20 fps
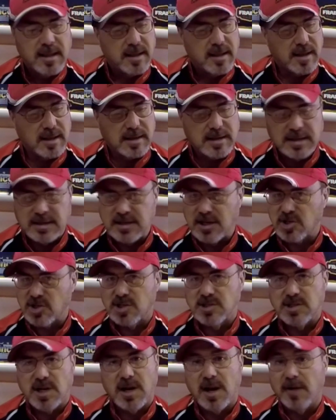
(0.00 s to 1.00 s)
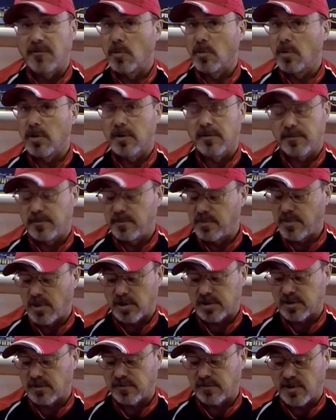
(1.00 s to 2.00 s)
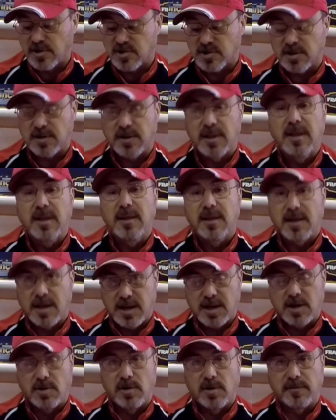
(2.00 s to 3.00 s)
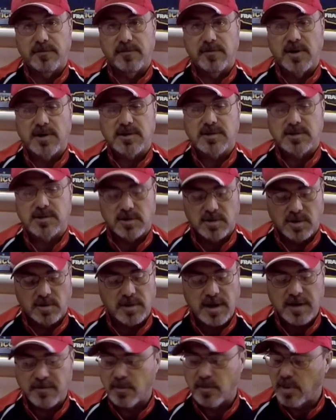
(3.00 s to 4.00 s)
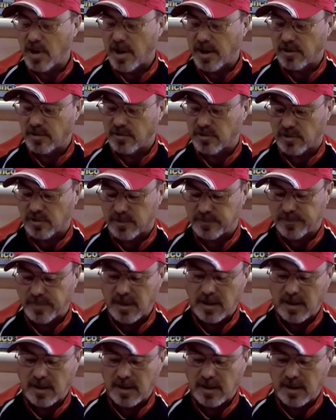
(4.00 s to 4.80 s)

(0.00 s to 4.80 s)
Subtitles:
In conditions I never would have thought to fish it, and he caught fish. So don't have the blinders on.